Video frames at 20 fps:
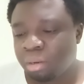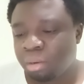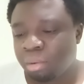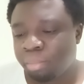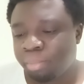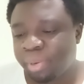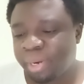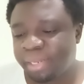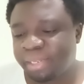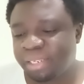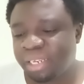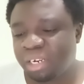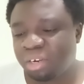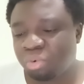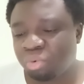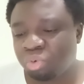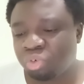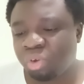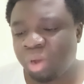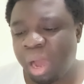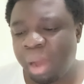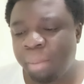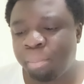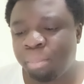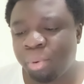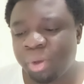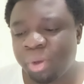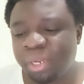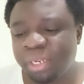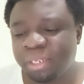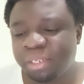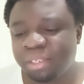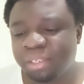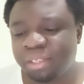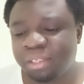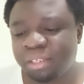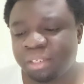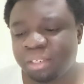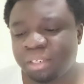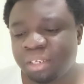President Ruto
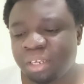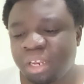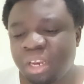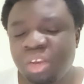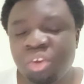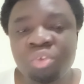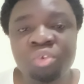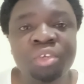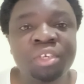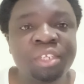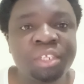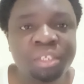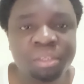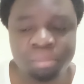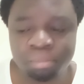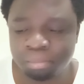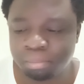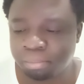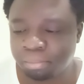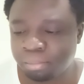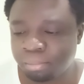appoints new team.